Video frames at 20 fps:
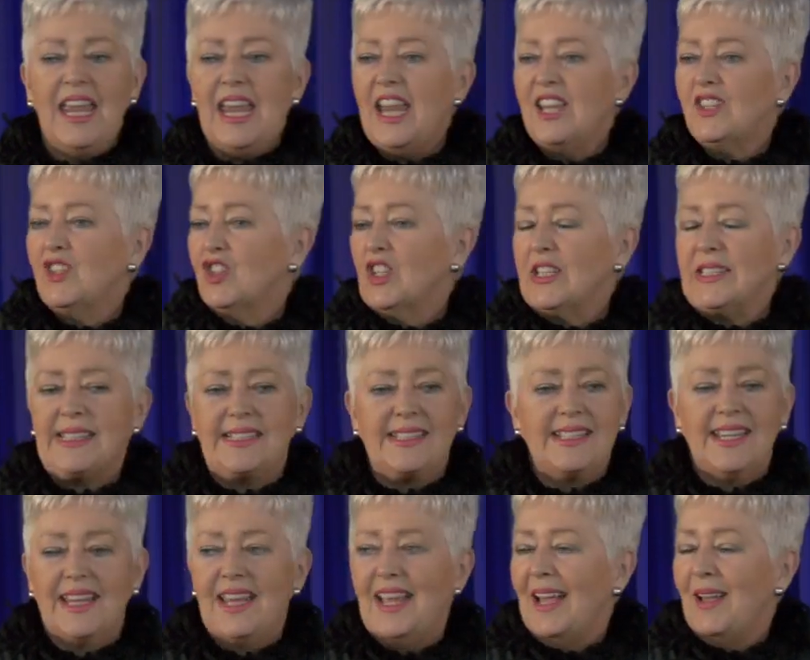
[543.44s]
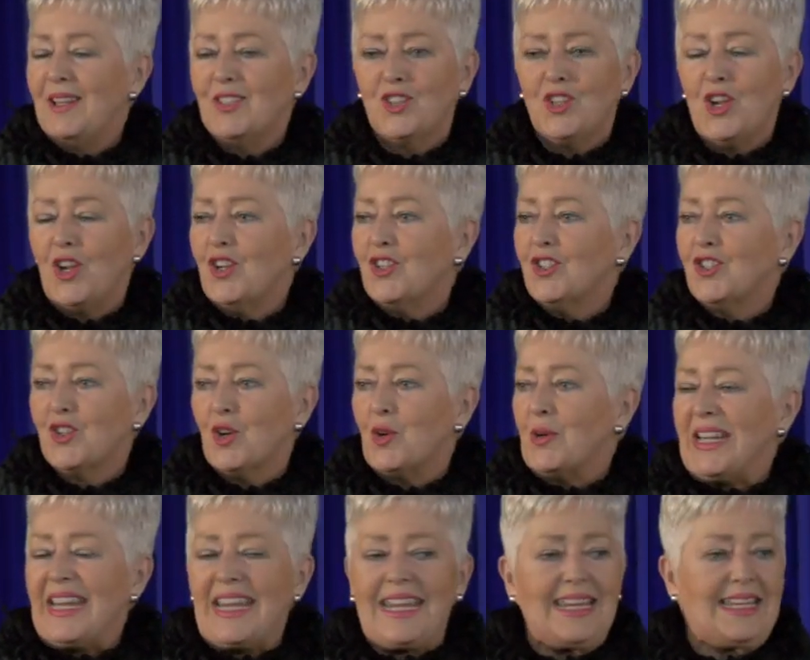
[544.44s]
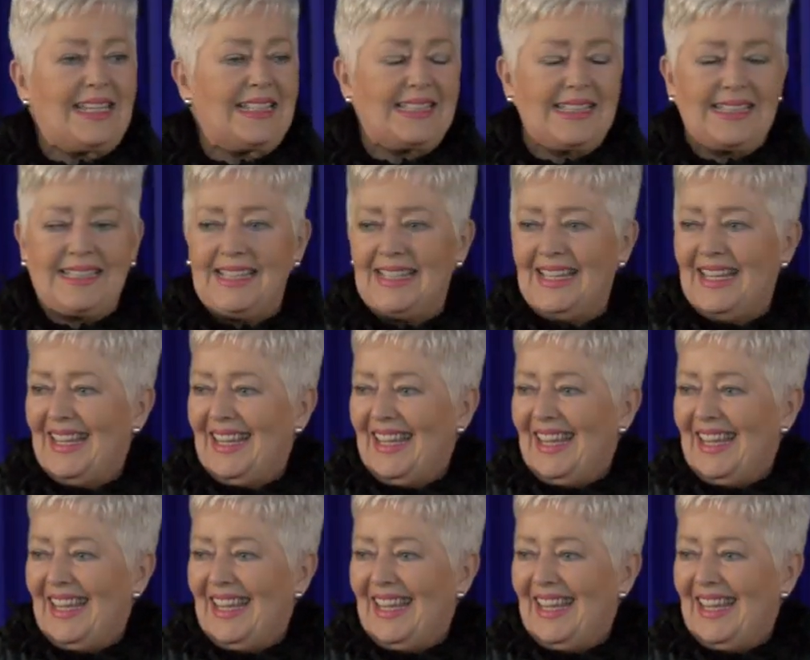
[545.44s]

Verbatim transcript: it just turned your knees